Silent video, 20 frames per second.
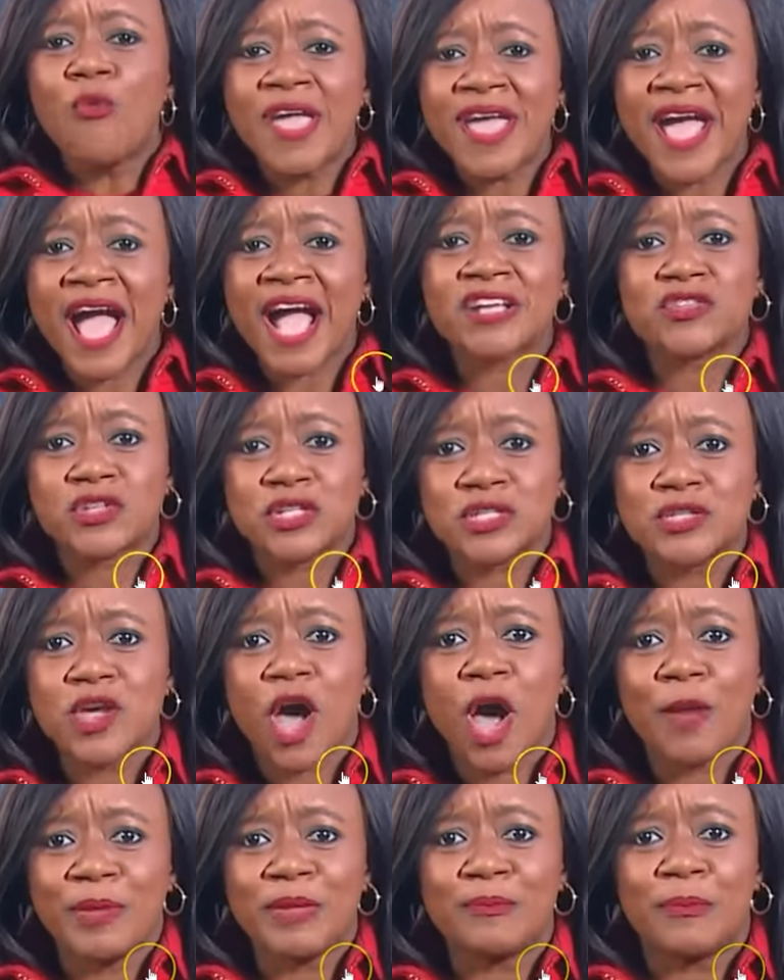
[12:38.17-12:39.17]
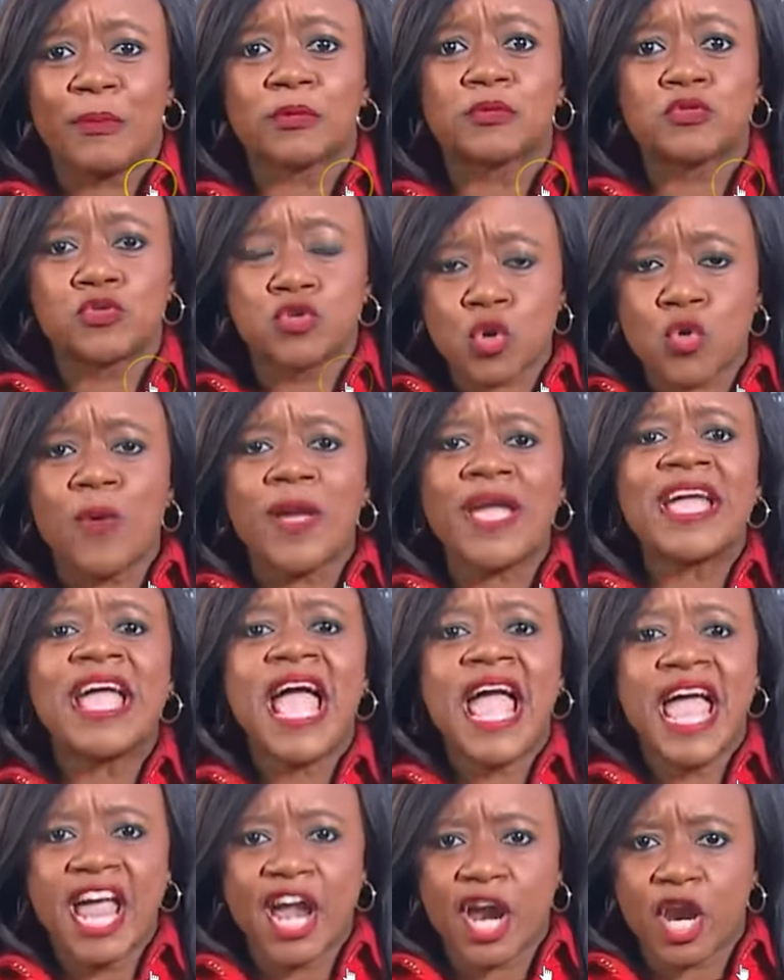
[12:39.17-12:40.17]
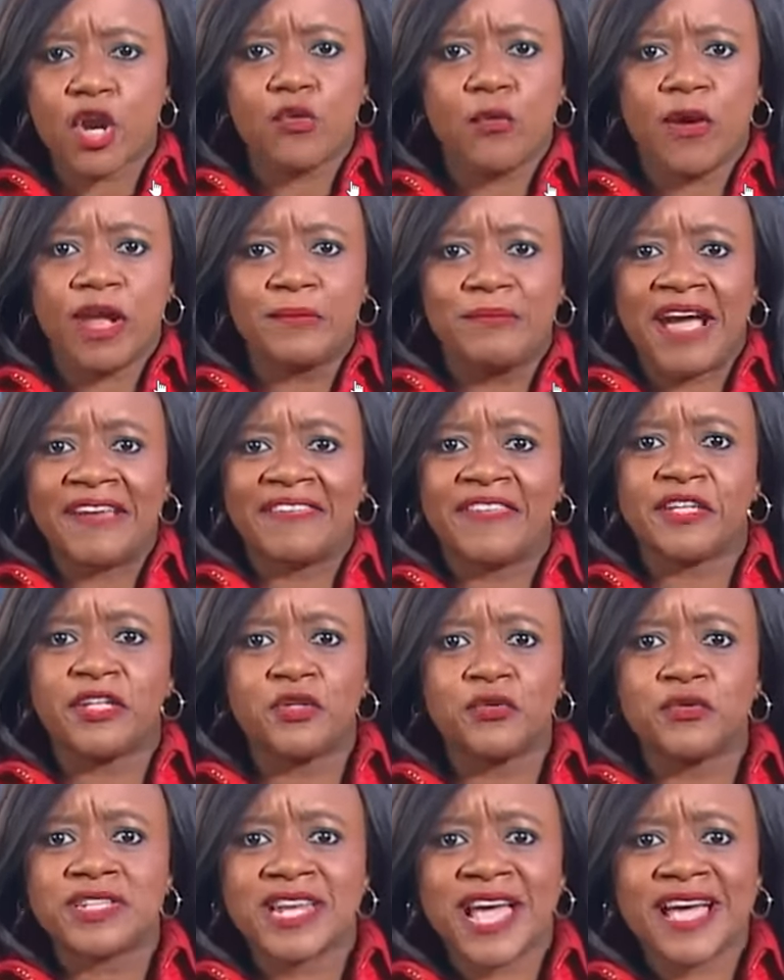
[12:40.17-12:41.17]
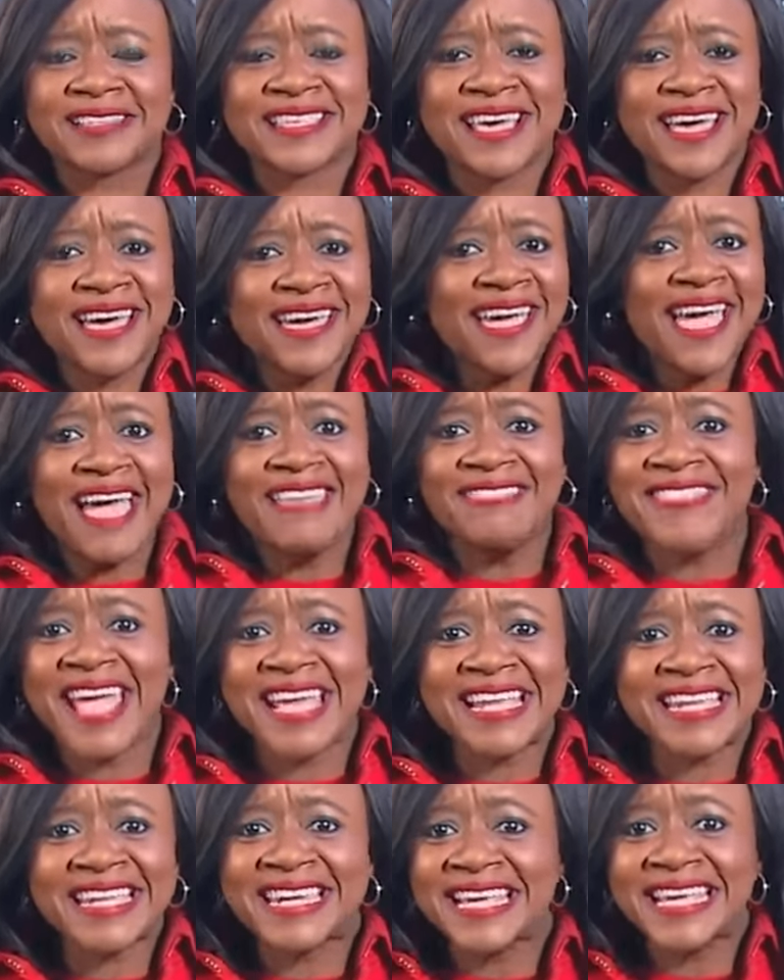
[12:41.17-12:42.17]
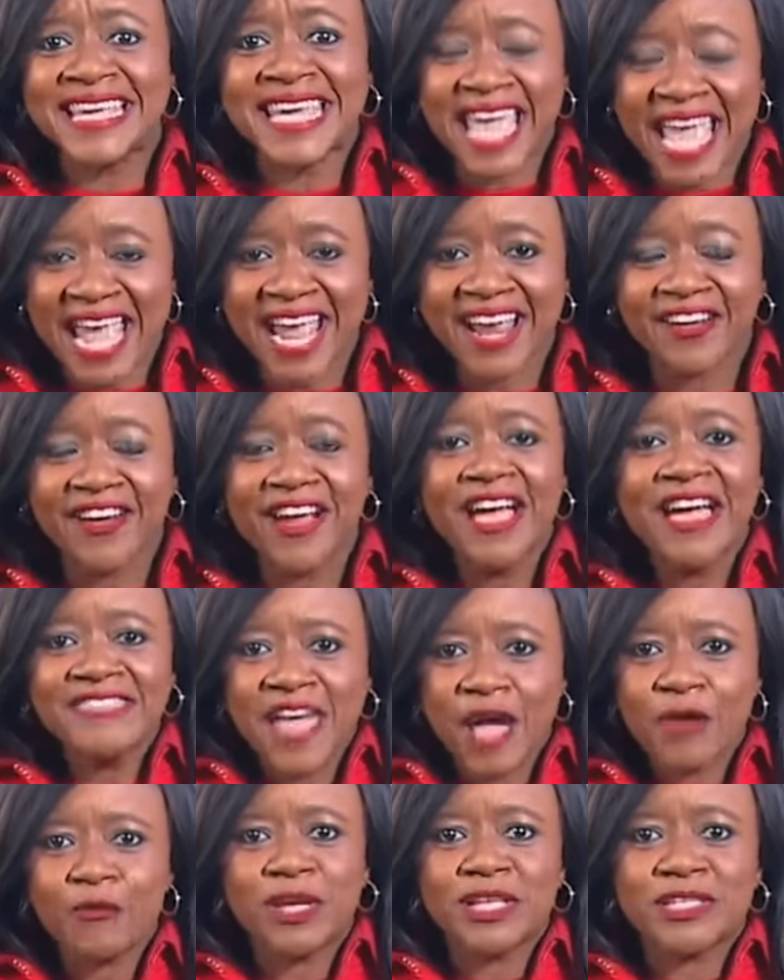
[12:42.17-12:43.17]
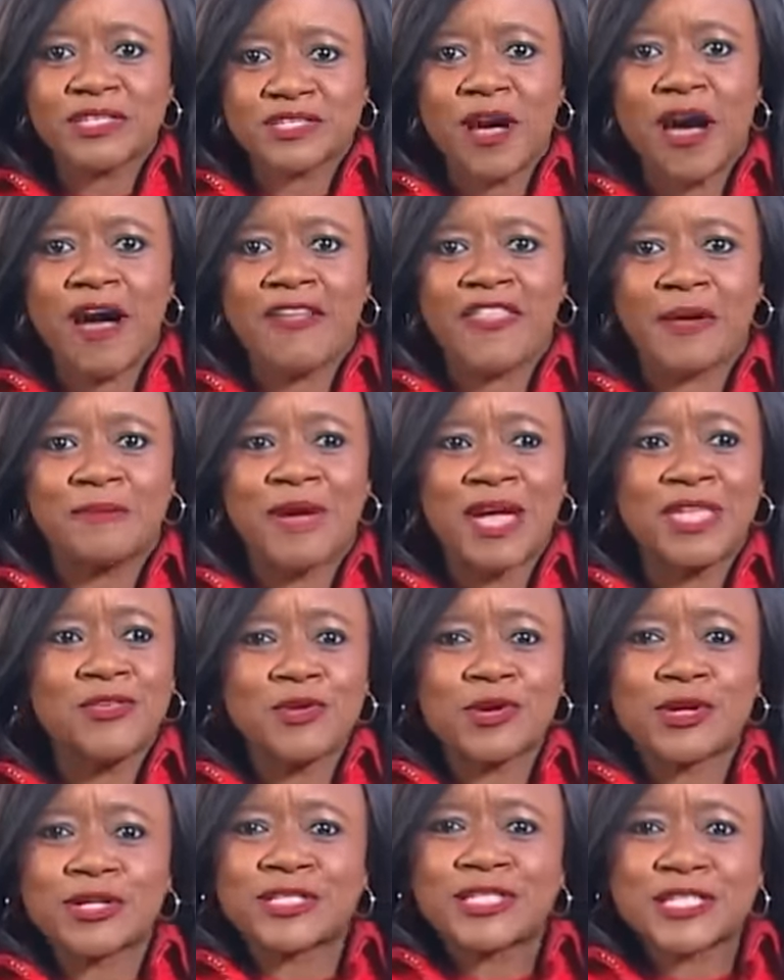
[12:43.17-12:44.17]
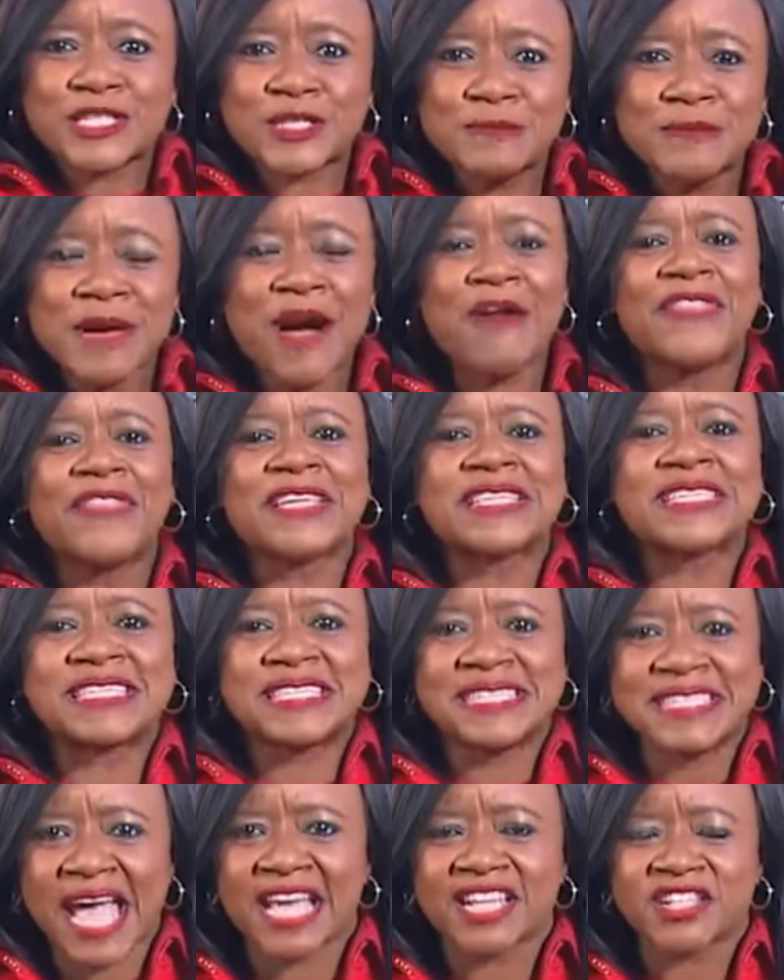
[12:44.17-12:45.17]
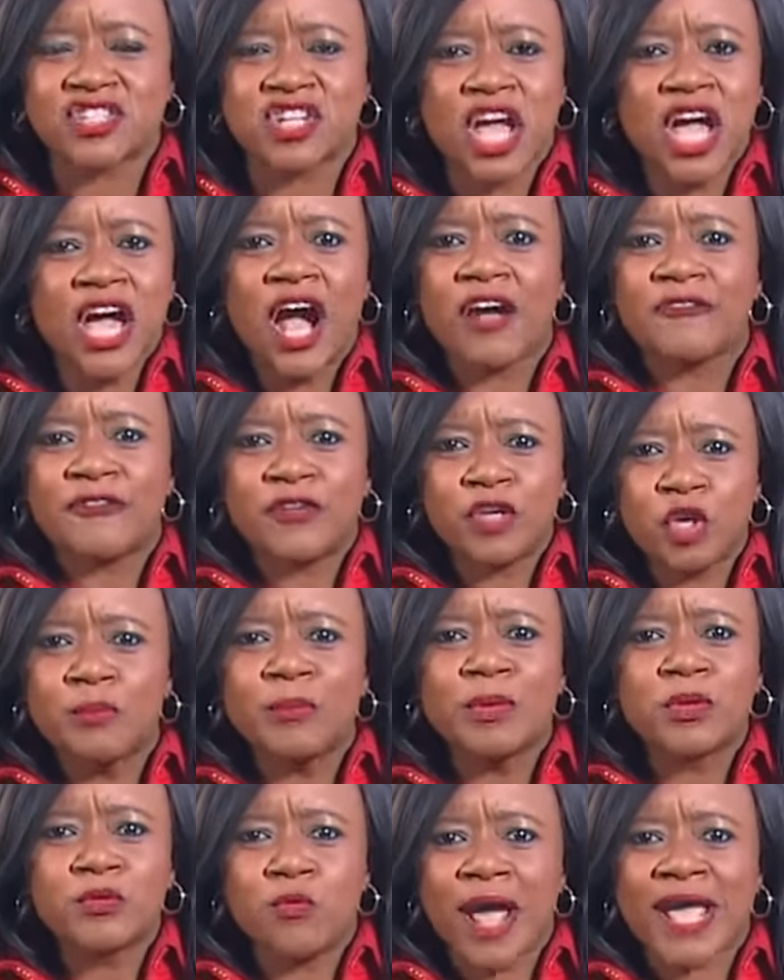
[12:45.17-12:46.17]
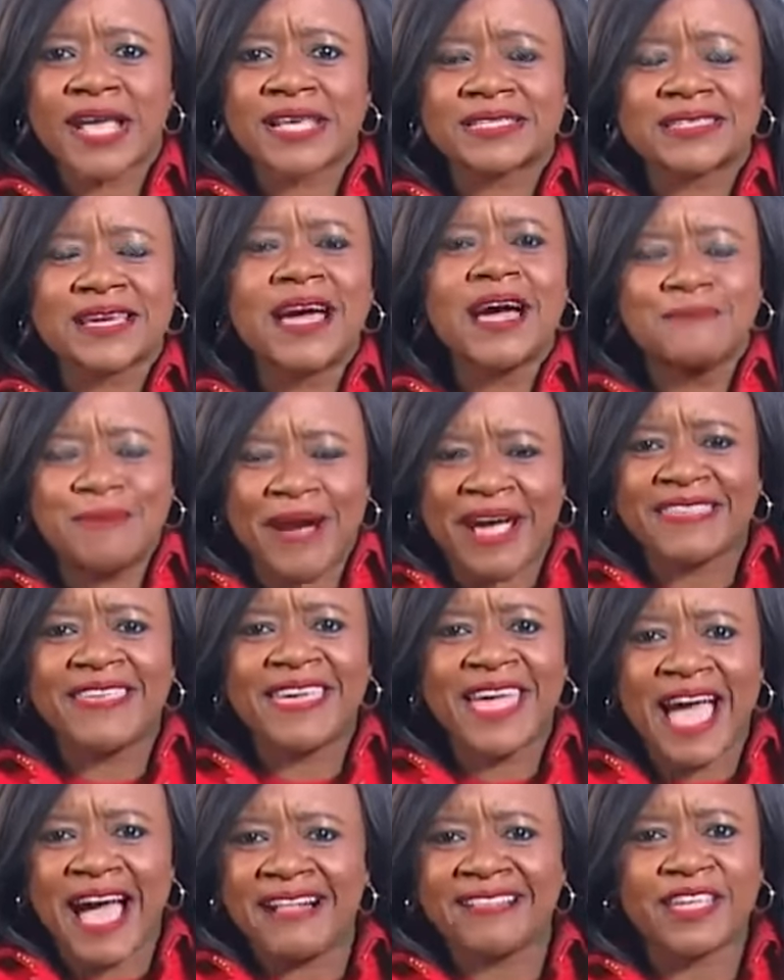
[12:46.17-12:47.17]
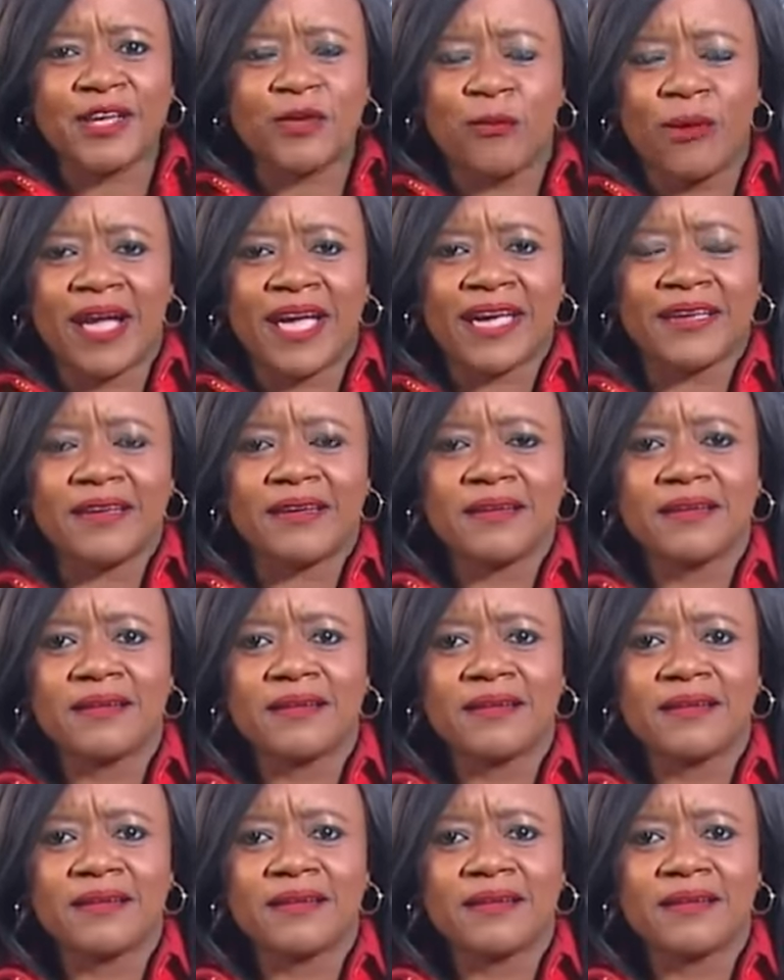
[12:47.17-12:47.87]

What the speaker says: We actually saw people doing heroin by the new tents, and they didn't care that we saw them. And you could smell the stench of human waste by the alleyway.